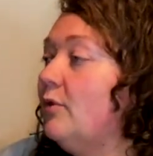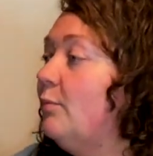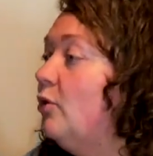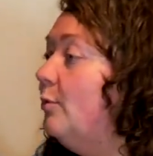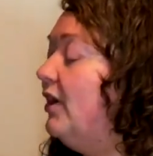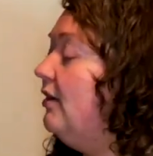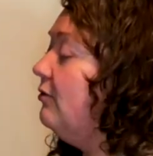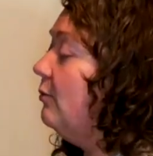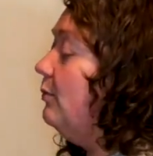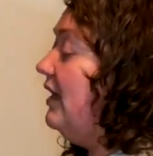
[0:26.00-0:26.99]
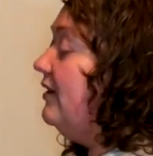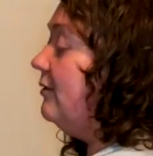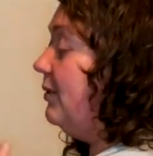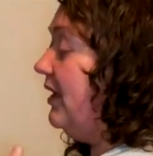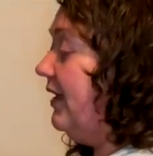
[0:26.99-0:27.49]
appropriate for me to
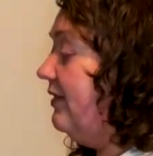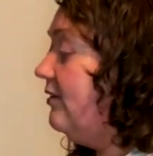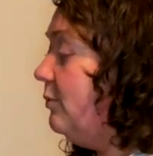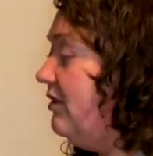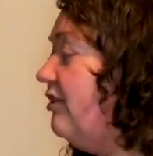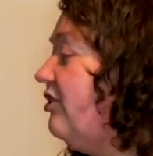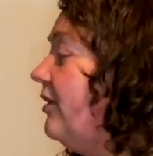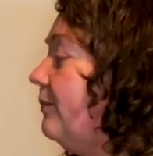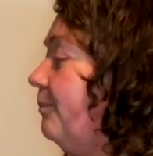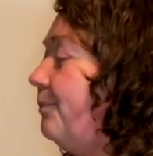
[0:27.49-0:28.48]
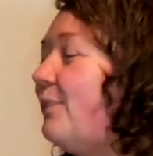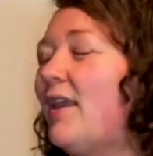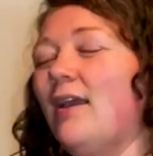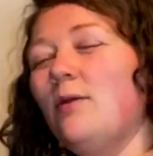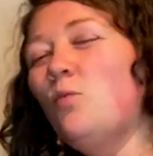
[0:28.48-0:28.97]
play in this position?
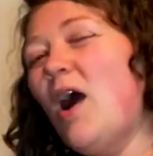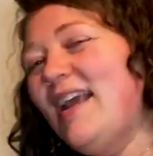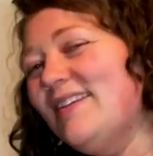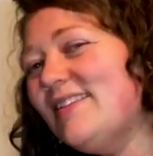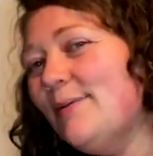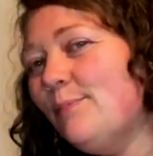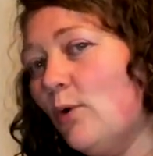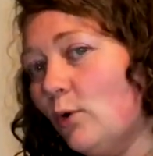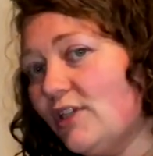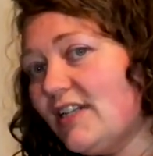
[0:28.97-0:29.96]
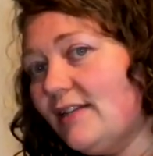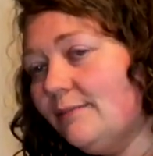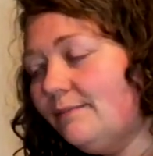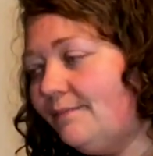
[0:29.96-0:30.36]
And why is it important?